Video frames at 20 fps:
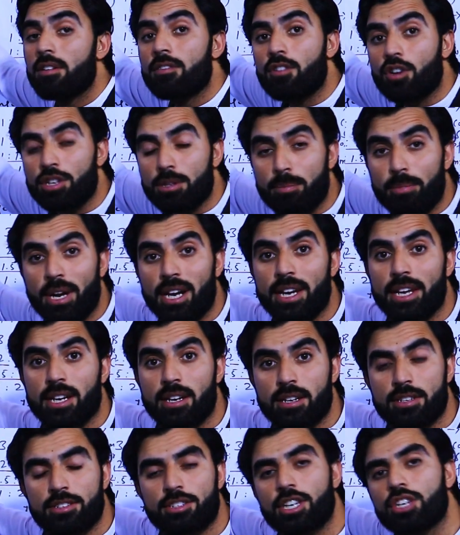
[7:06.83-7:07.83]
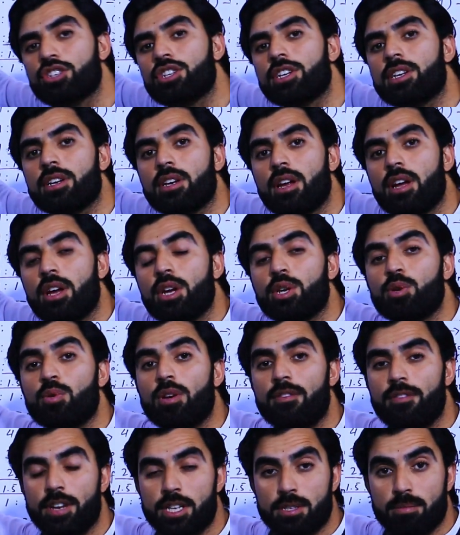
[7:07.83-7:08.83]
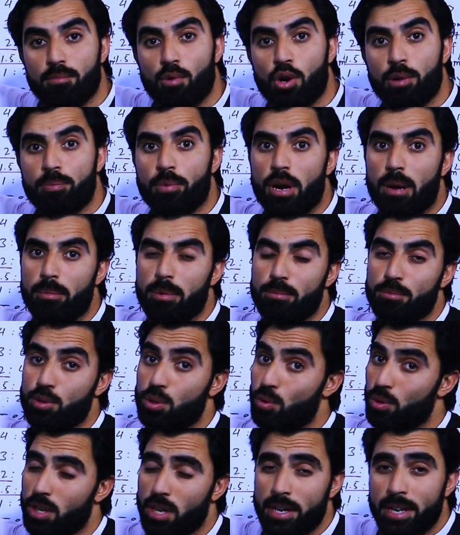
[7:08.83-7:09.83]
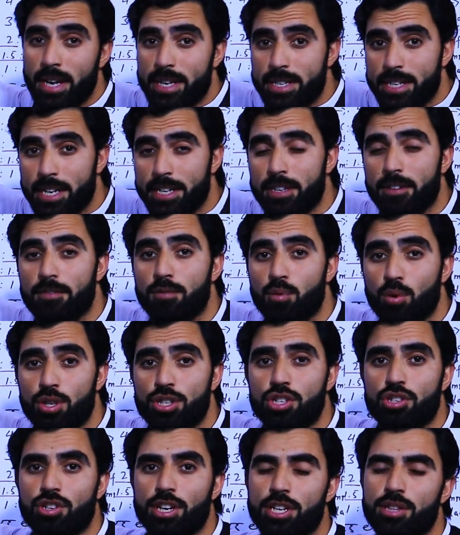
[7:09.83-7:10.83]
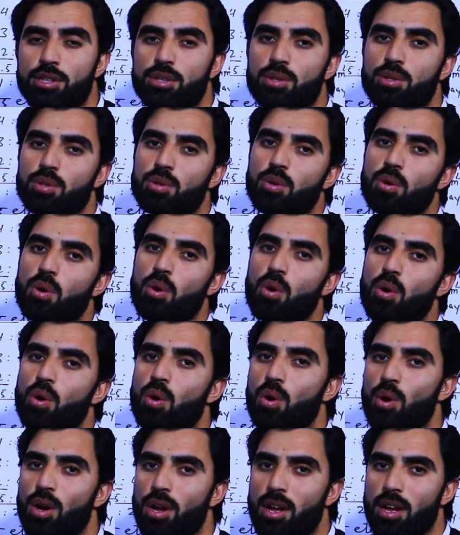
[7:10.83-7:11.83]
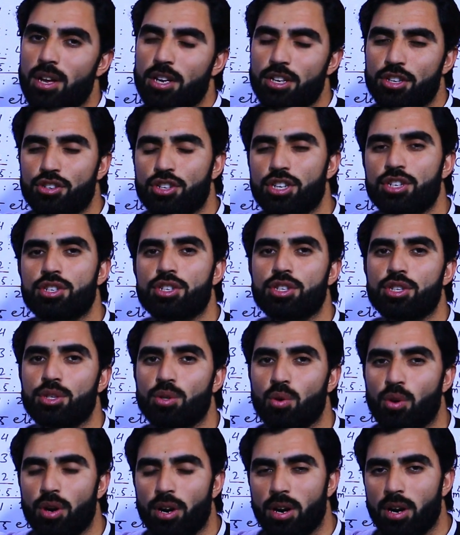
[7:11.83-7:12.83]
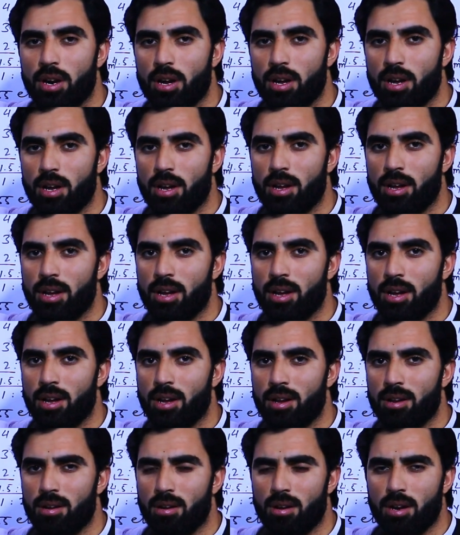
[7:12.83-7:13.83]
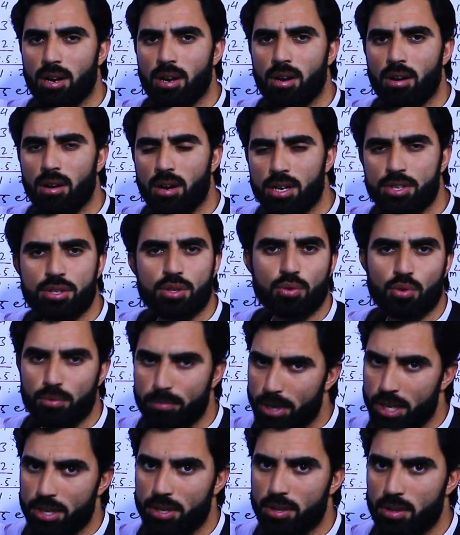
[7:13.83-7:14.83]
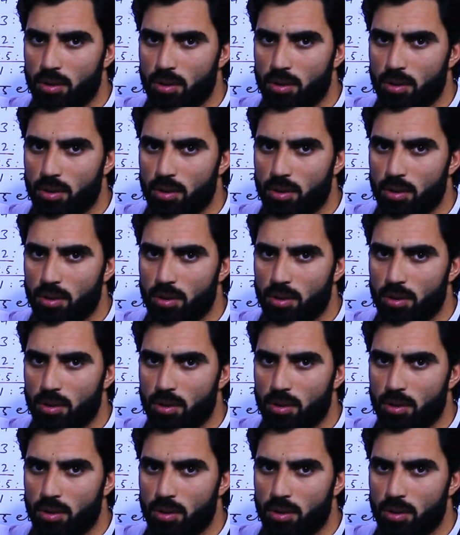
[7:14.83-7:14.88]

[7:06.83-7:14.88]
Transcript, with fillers: for the building construction you will face more problems you cannot get a full strength so just your uh, lost your money